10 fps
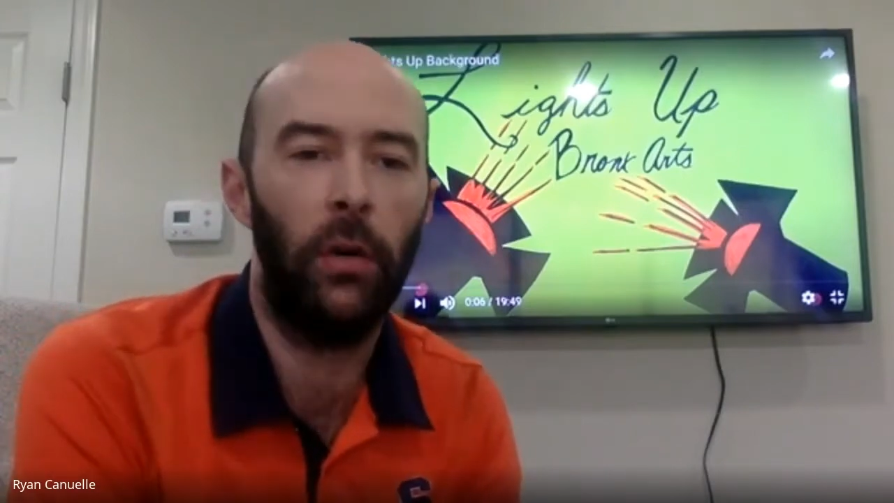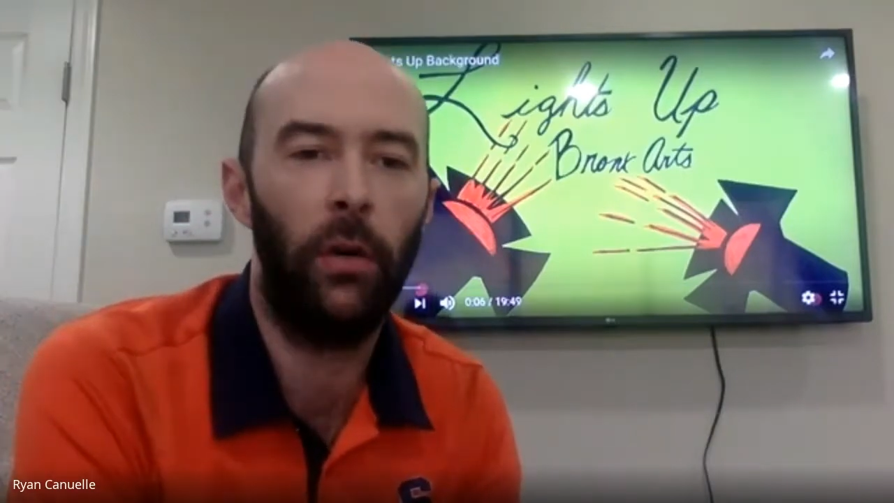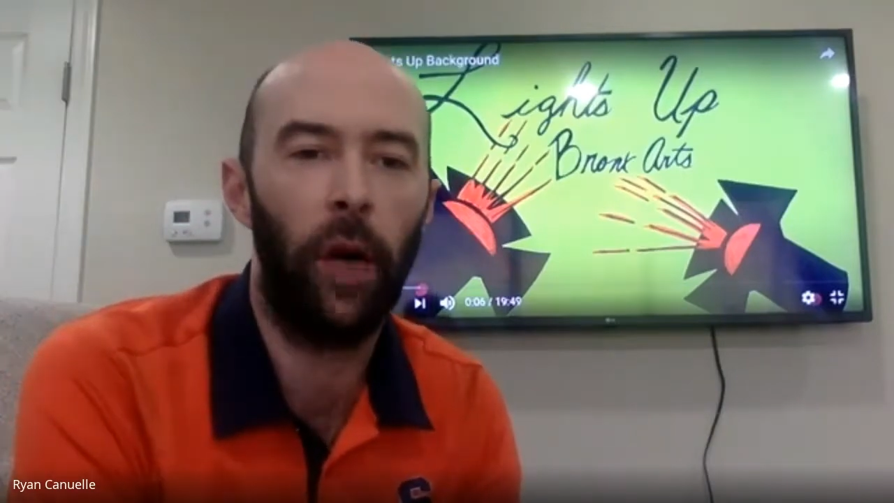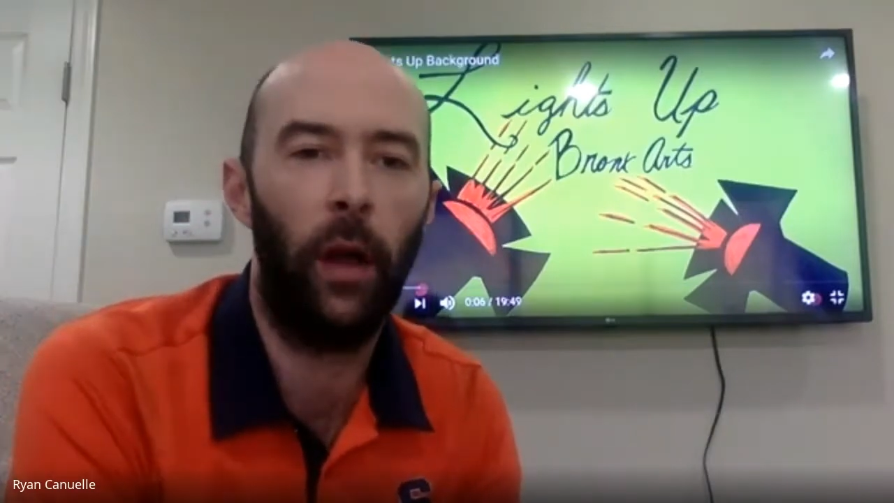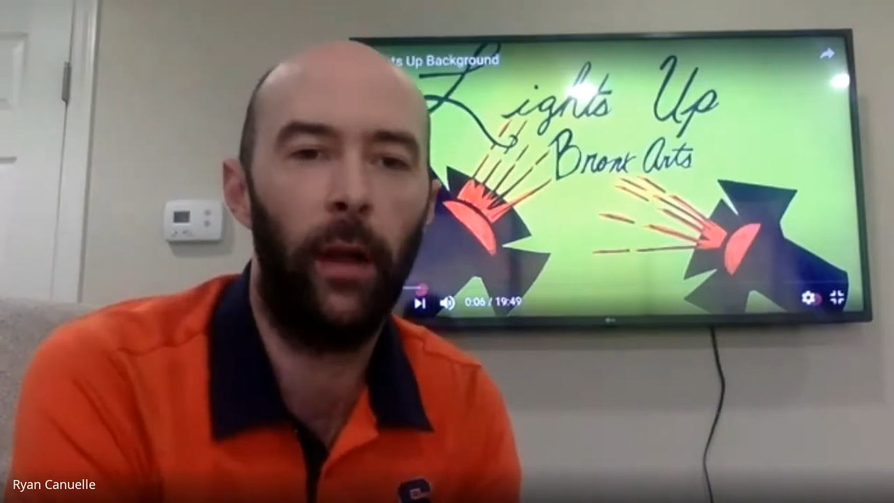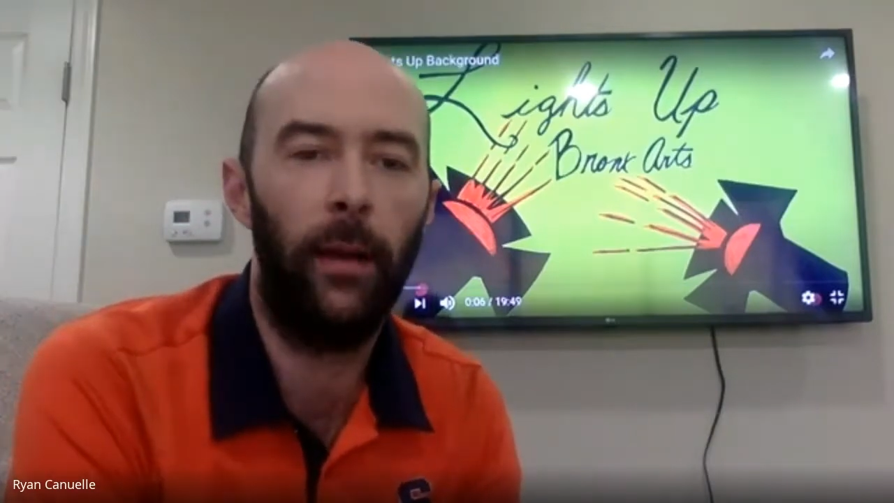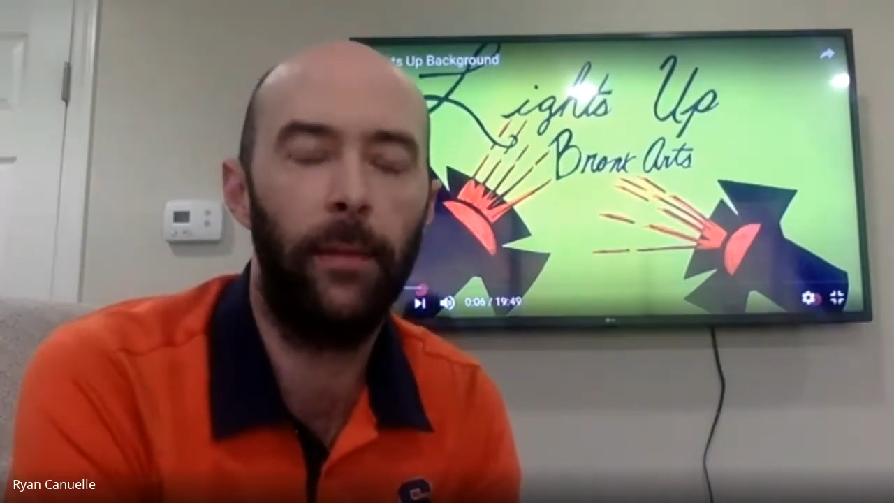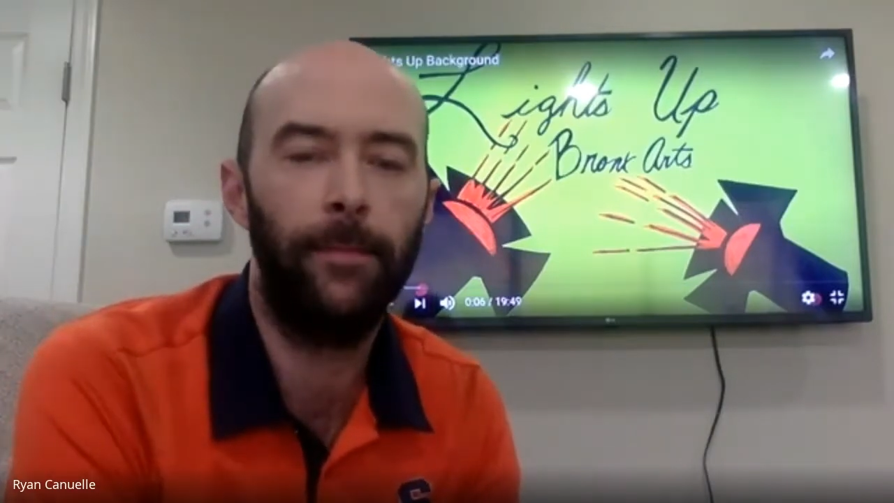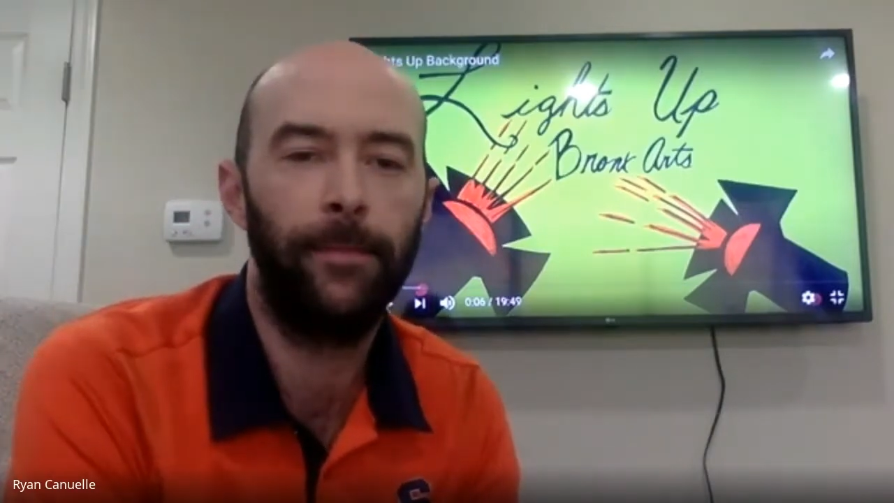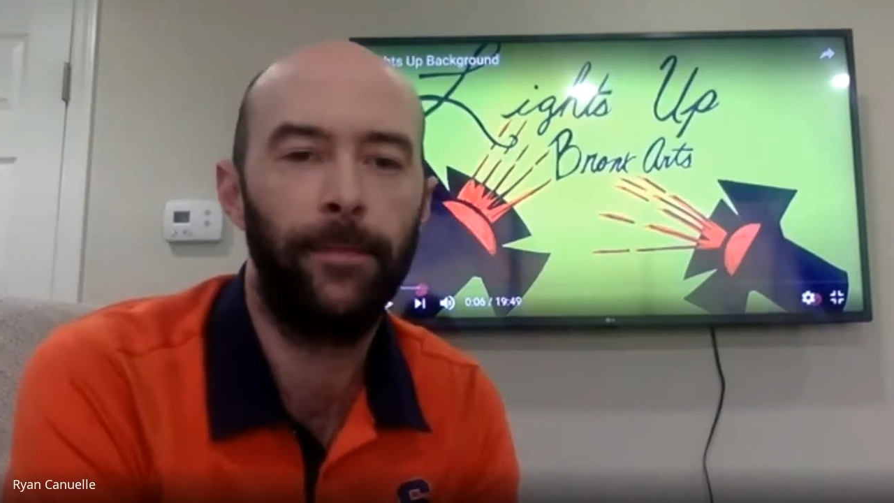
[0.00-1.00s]
Carla?
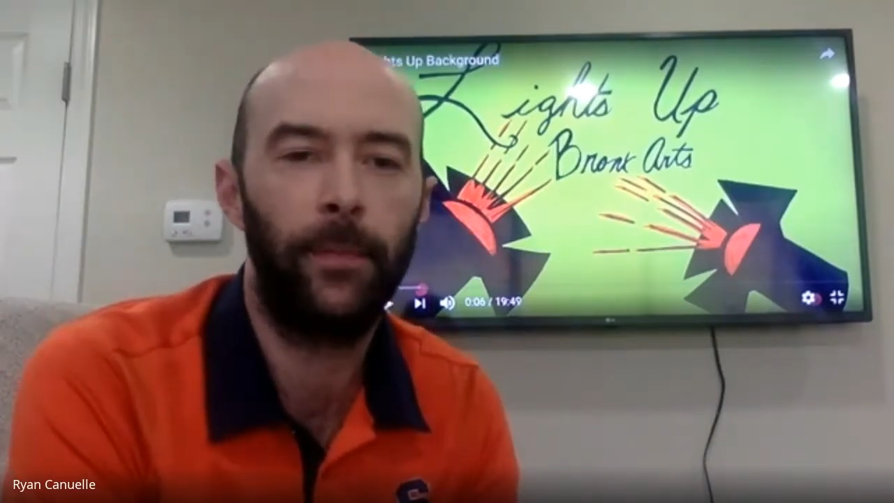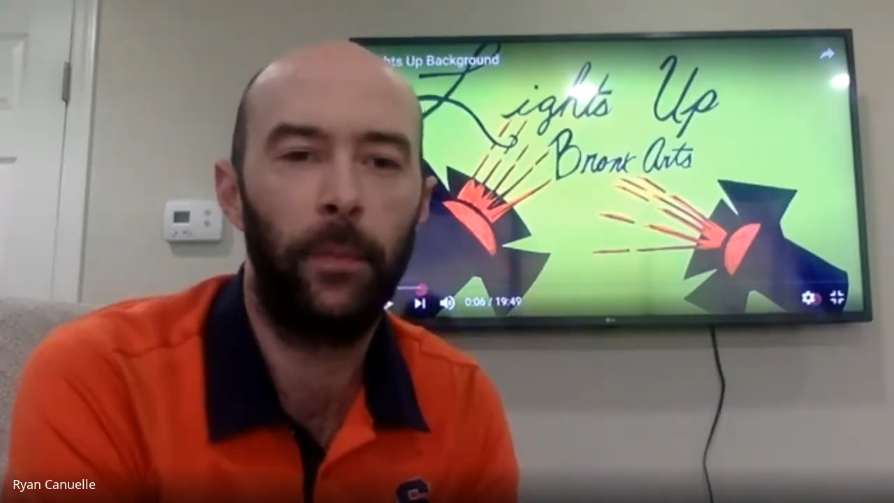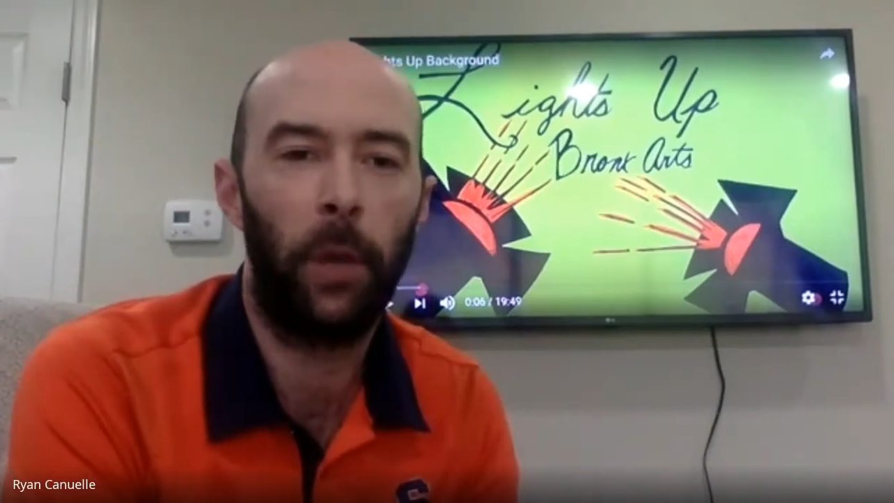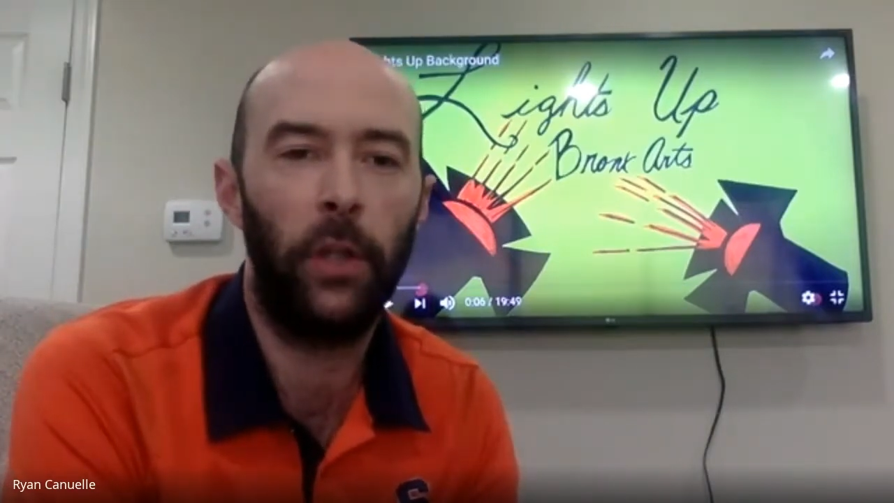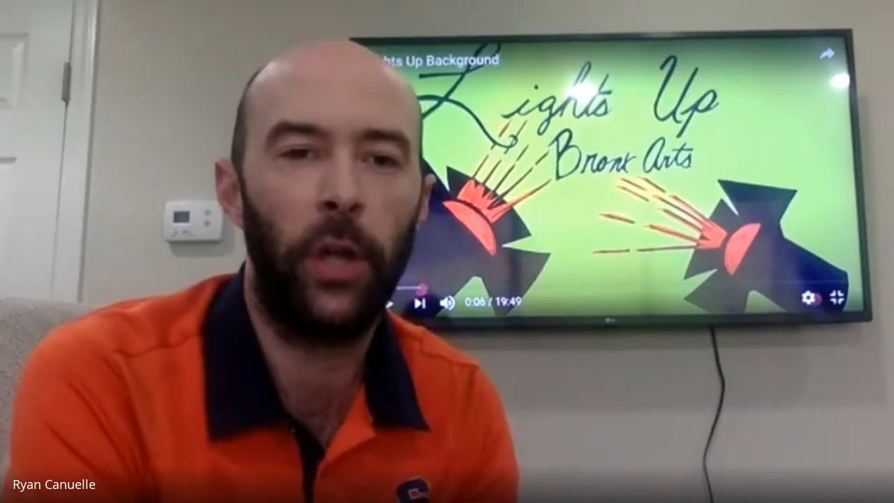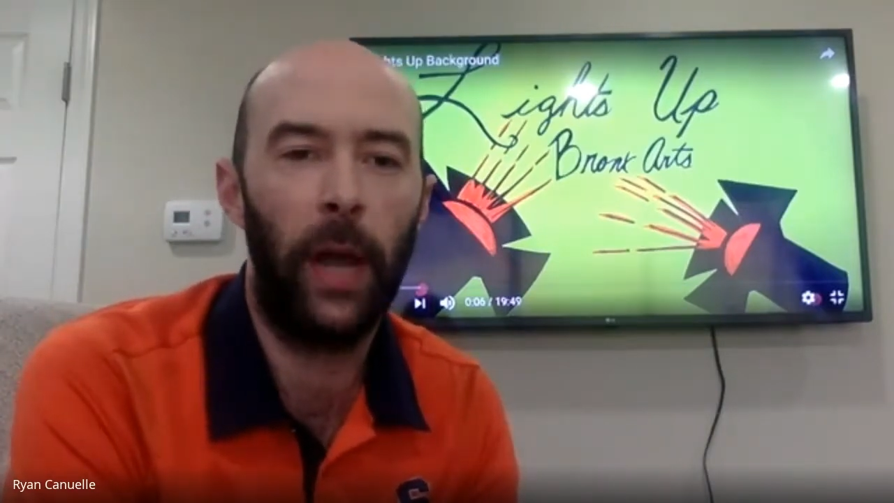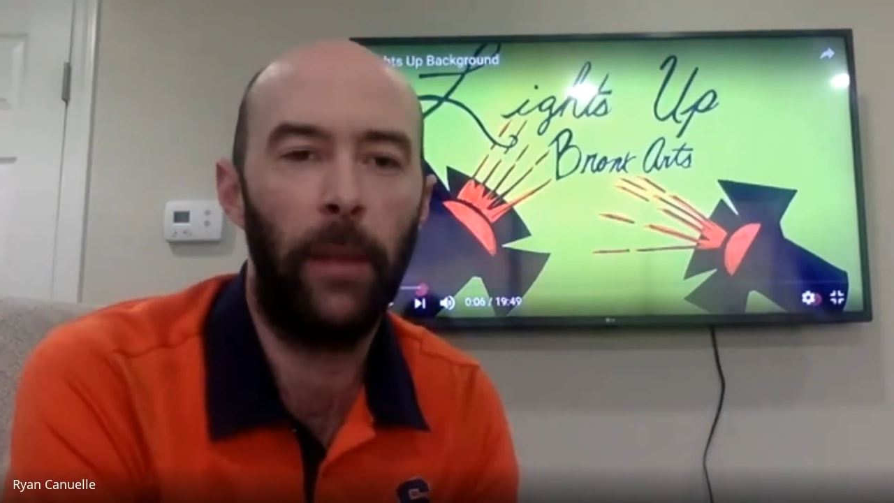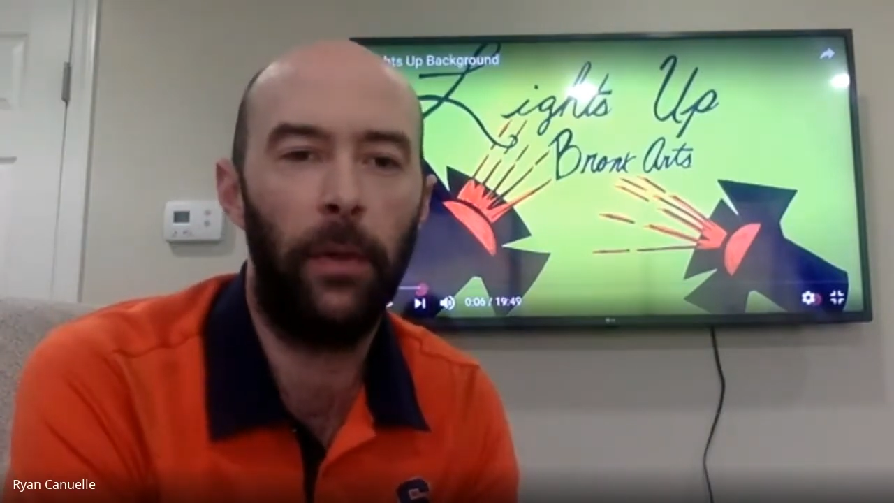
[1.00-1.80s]
March or April?